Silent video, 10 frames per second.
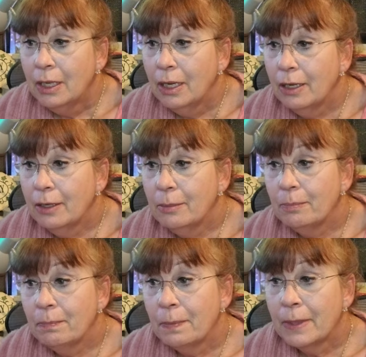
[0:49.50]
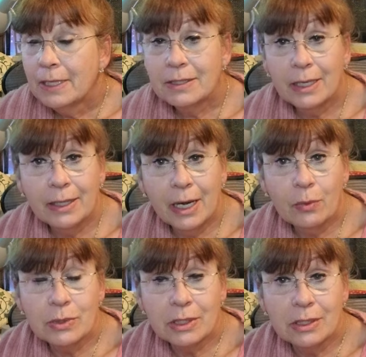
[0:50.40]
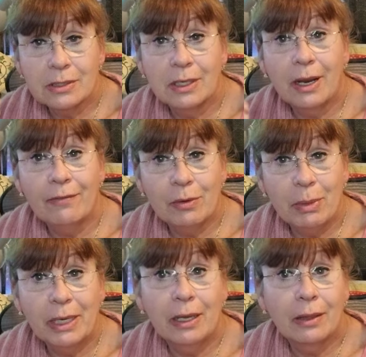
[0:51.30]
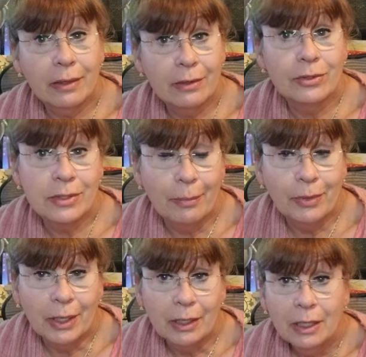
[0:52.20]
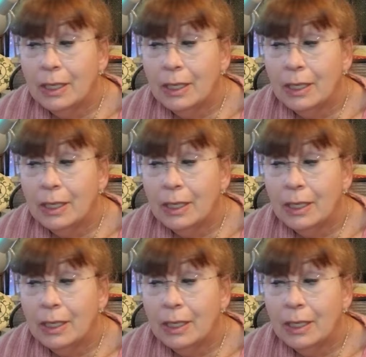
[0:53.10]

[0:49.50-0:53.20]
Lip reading: said that I was gonna send everybody a little something.